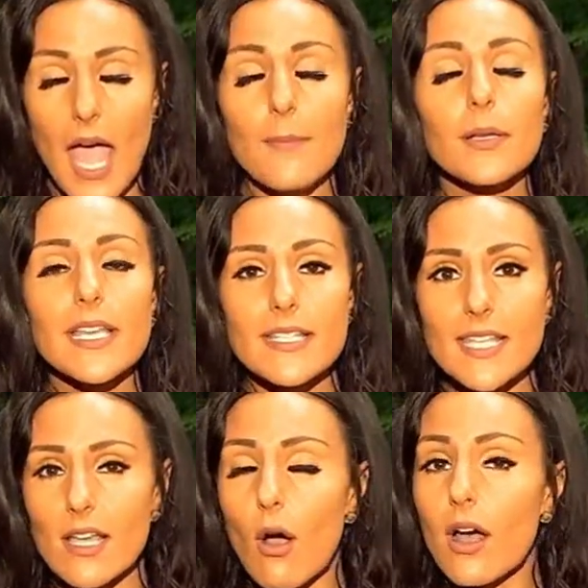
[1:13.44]
And police
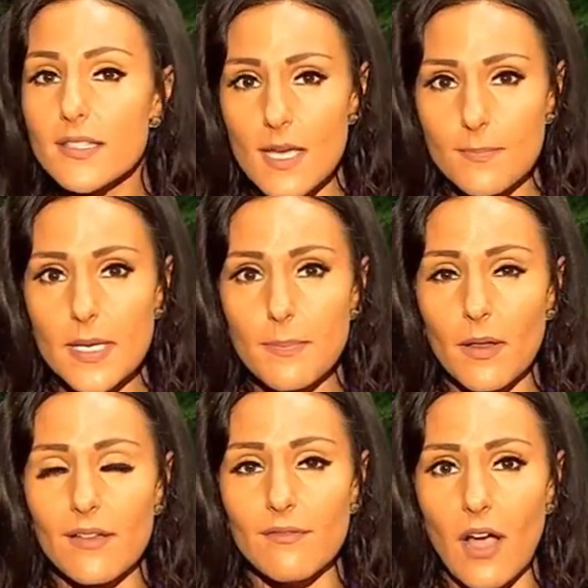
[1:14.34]
say all 10
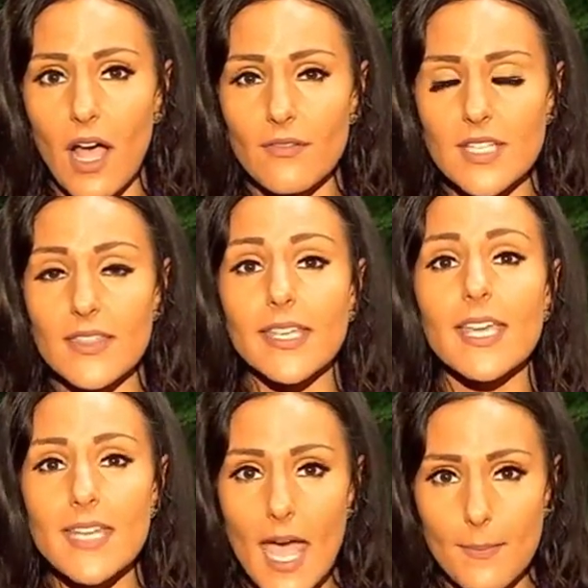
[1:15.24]
people involved in the
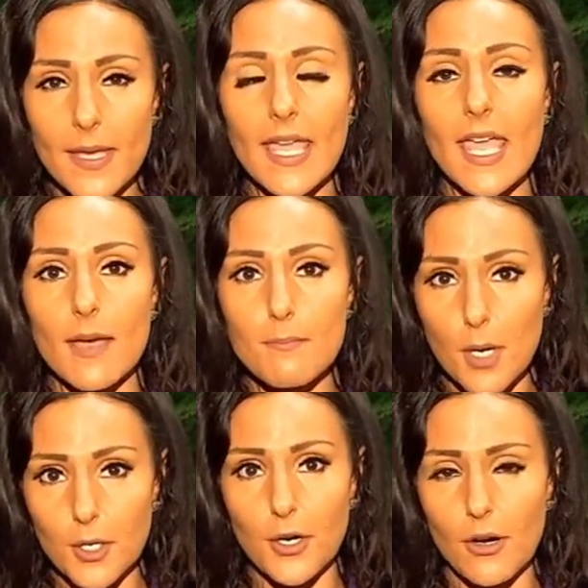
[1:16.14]
kidnapping and
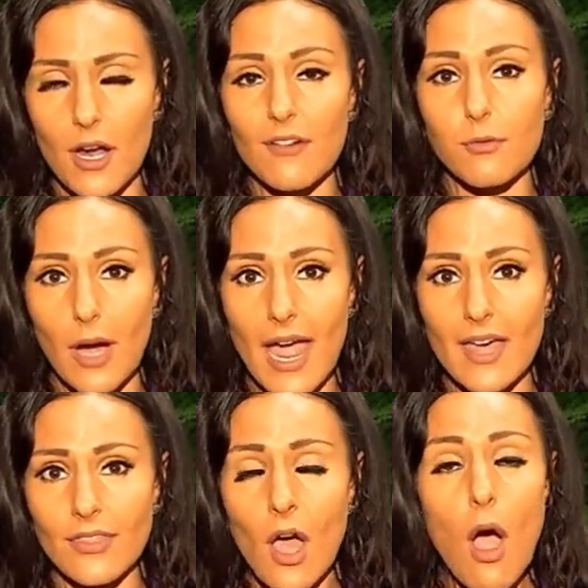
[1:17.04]
murder of
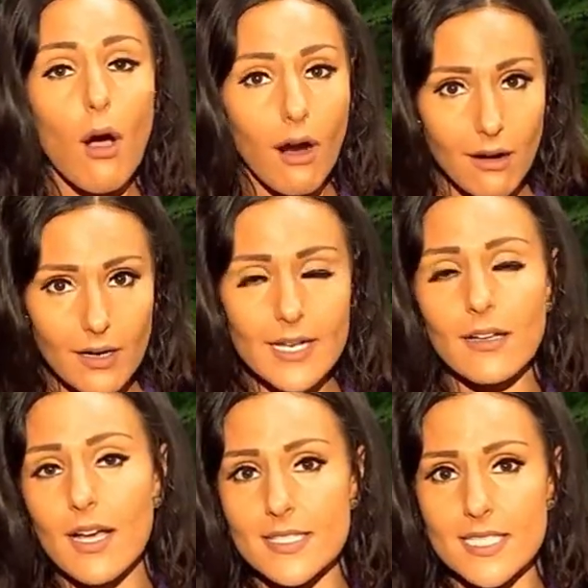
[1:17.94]
Rath are in
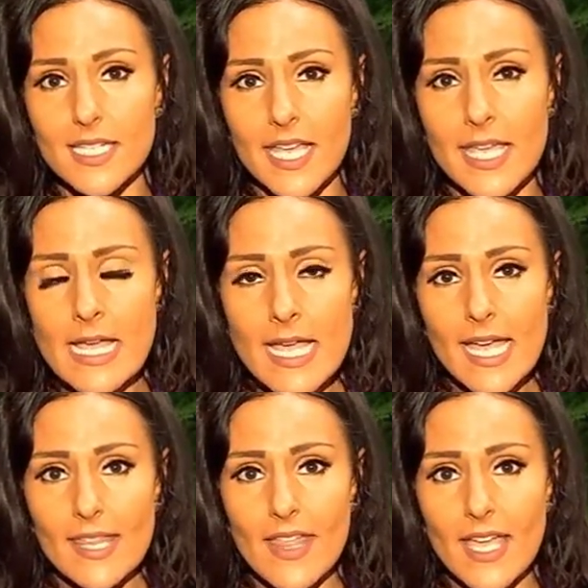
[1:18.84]
custody,
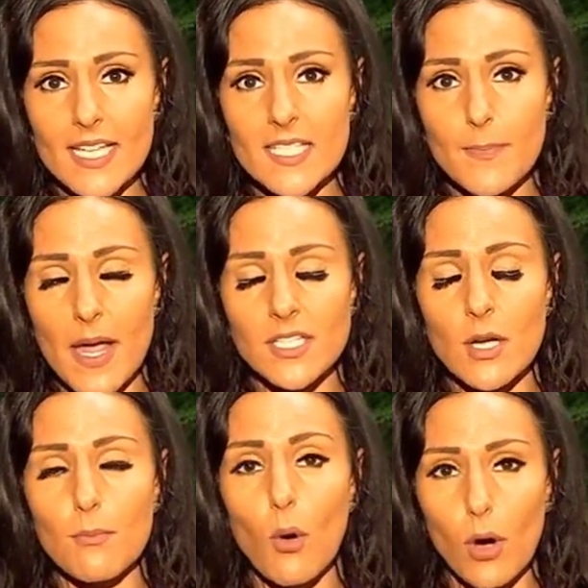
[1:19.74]
and they expect
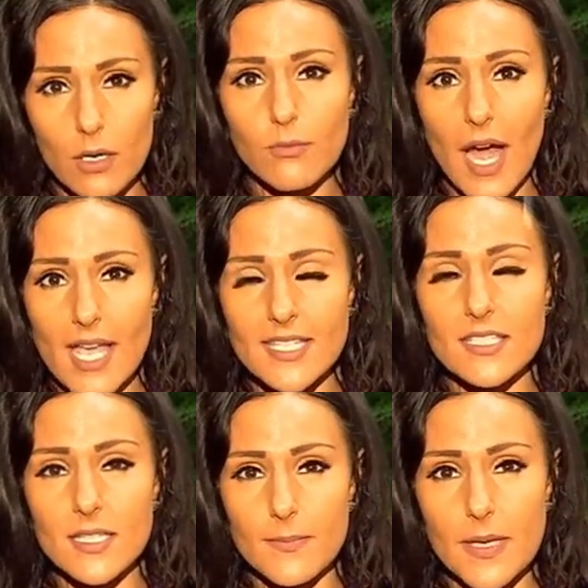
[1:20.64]
more
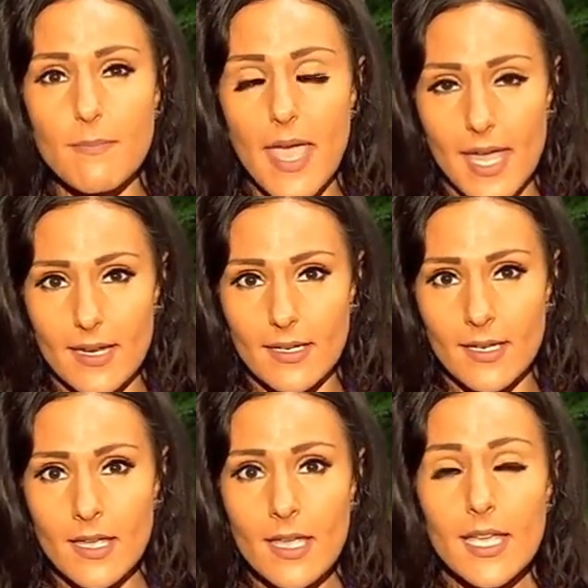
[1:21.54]
arrests to be made.
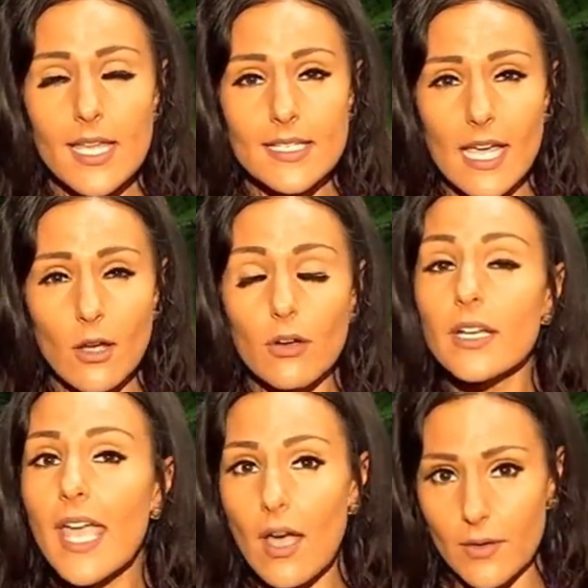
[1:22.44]
In Tioga
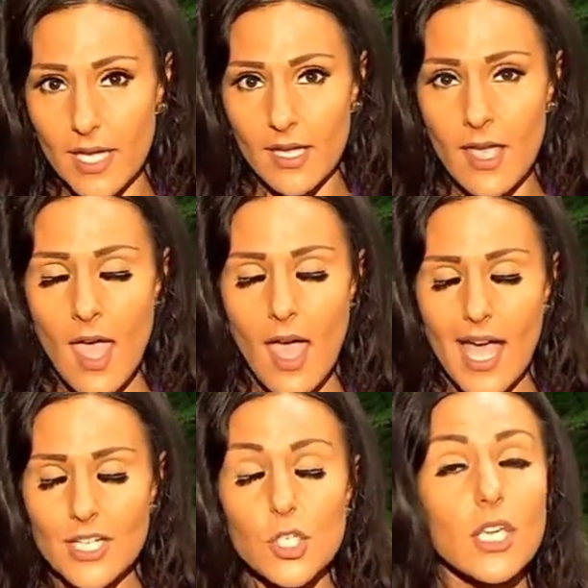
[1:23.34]
County,
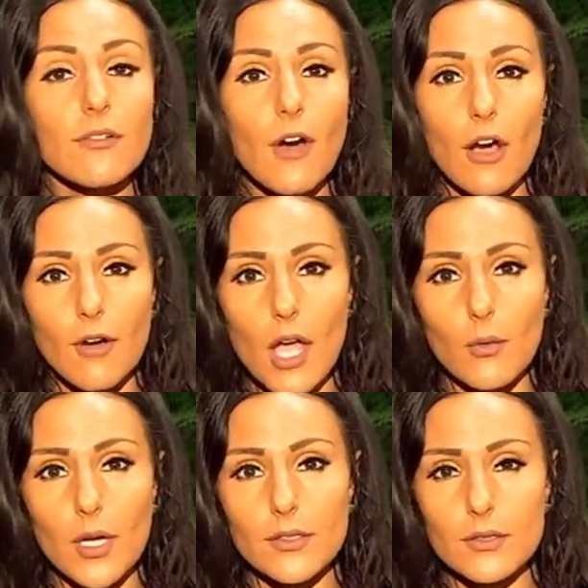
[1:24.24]
Ashley
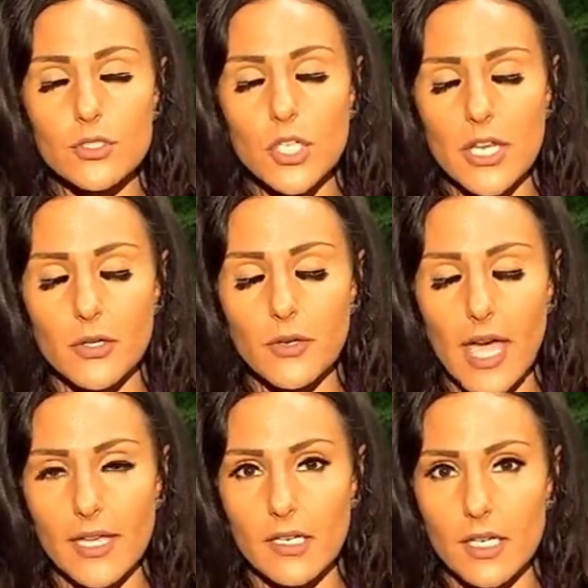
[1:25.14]
Gaffaro, News Channel
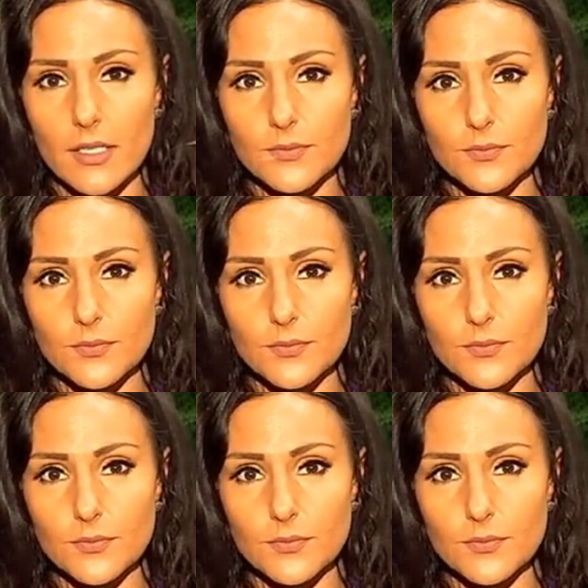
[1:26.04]
9.